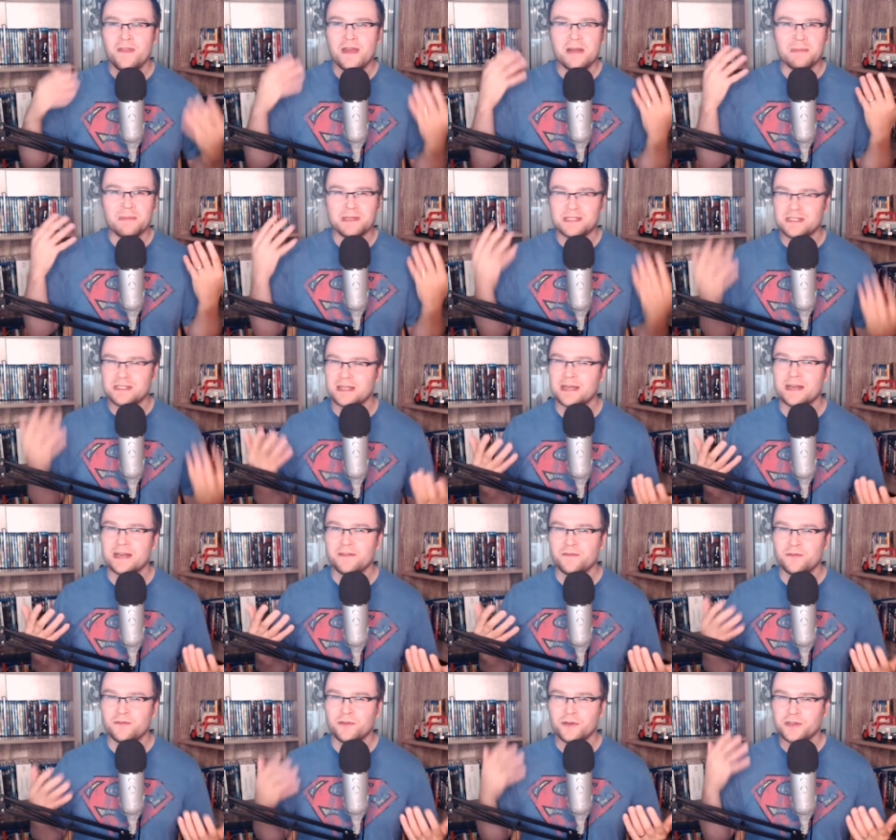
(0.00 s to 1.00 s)
that I'm
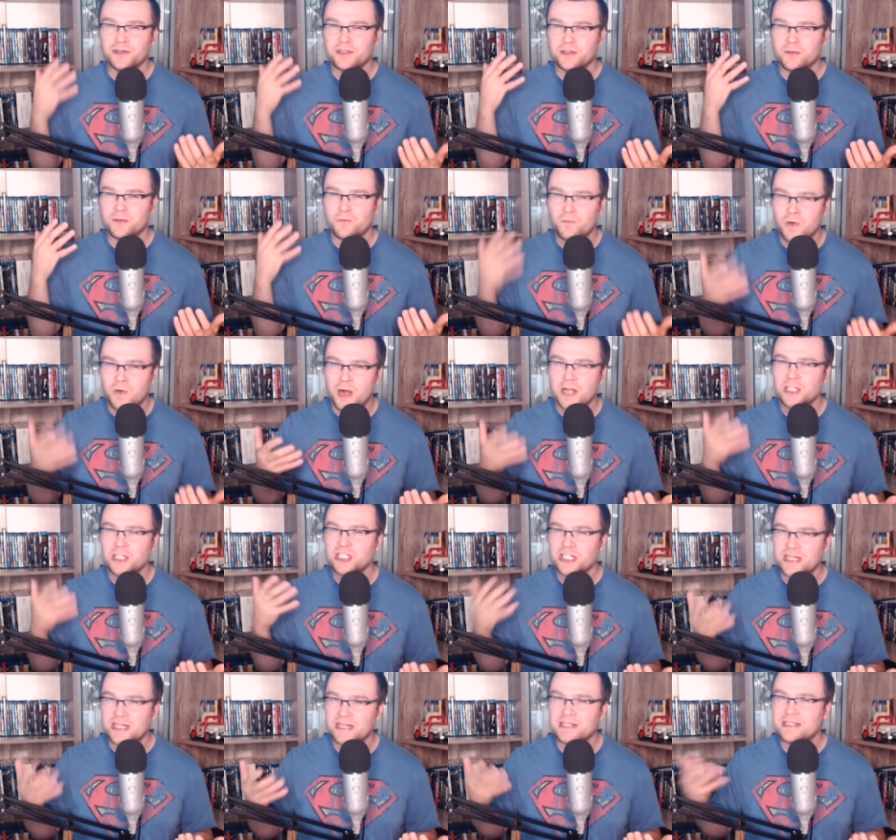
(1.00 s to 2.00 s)
excited for to
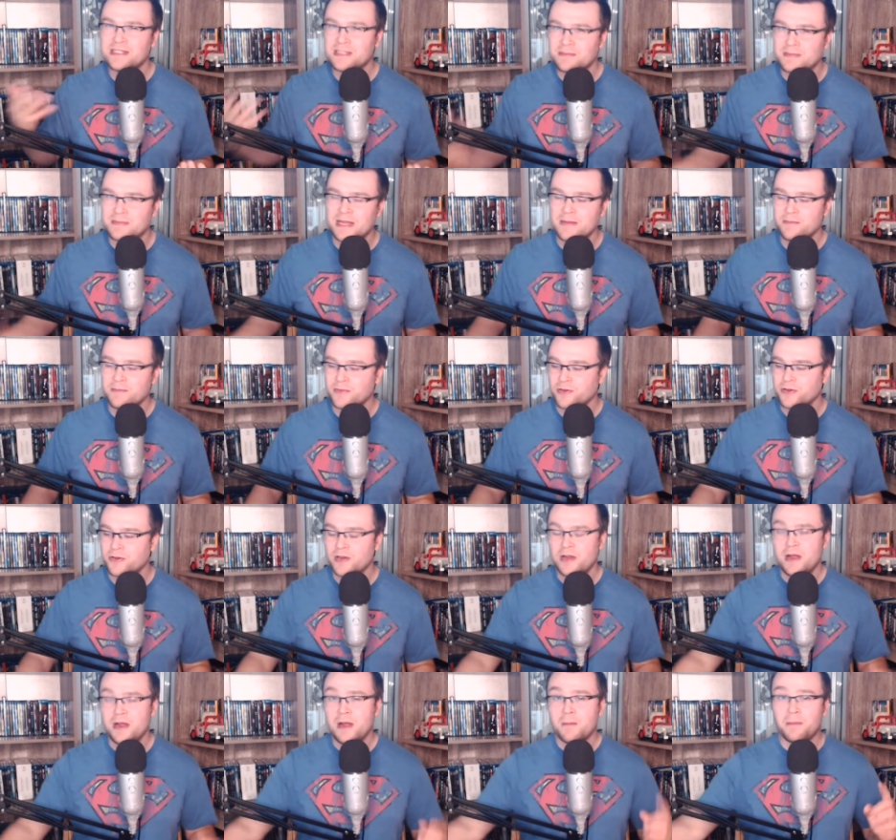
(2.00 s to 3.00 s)
watch in September.
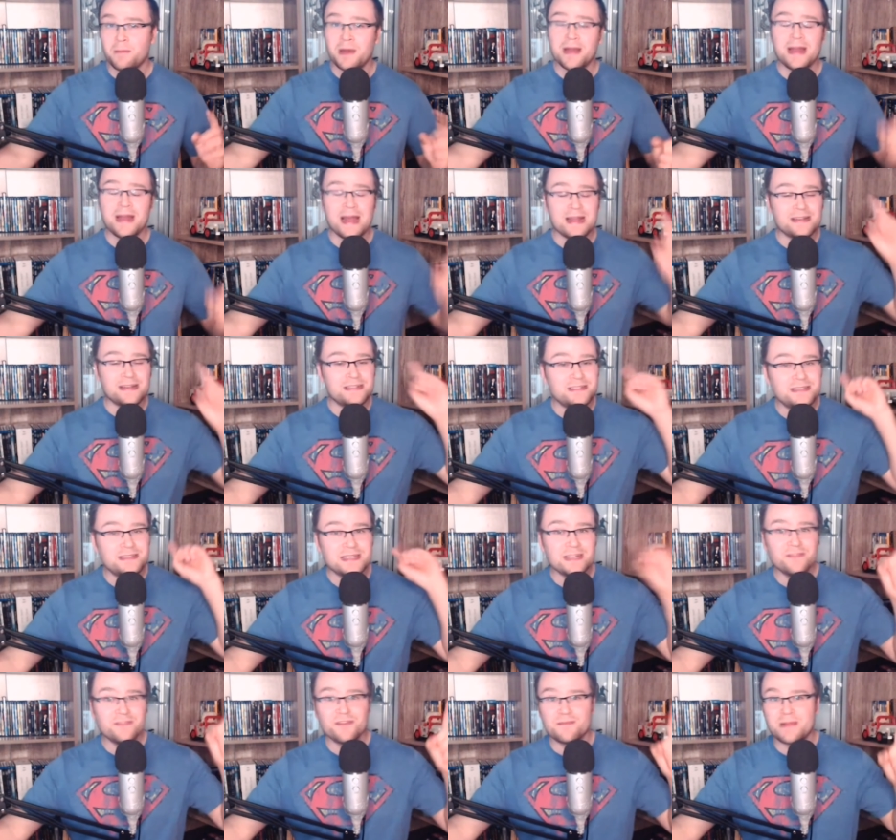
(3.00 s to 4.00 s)
But I
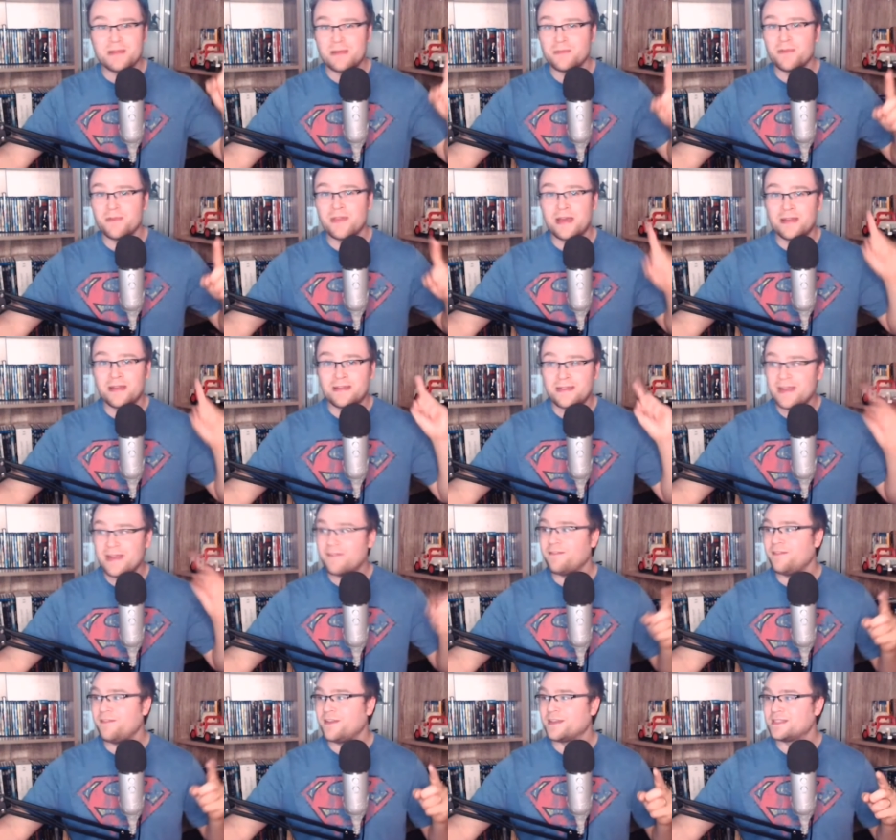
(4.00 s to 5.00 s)
did remember that
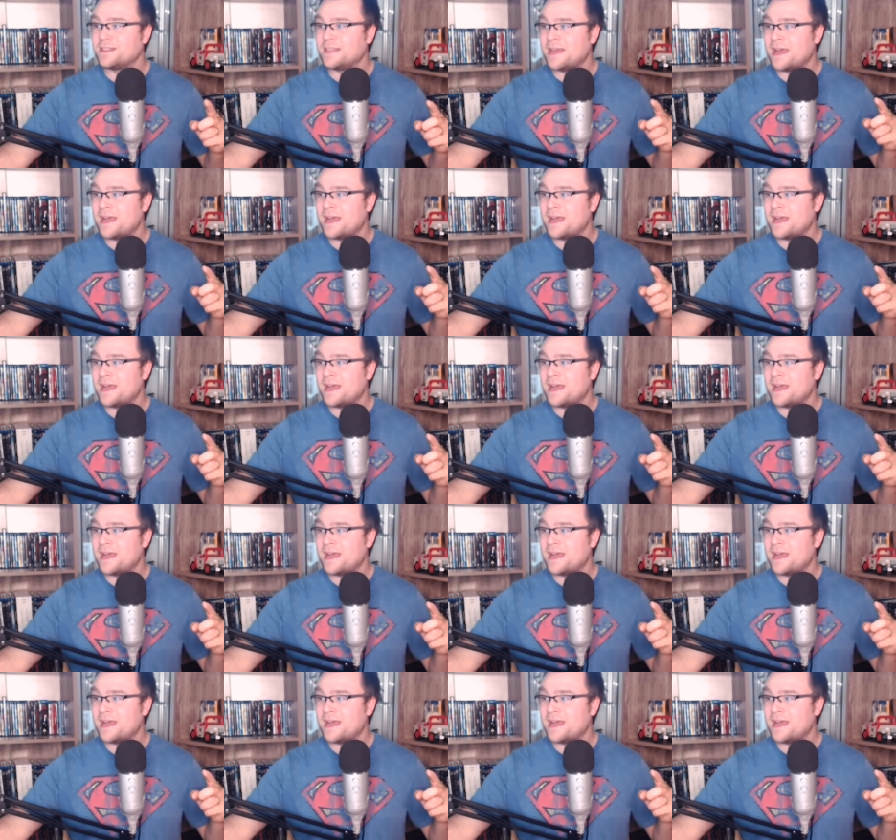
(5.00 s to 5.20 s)
Netflix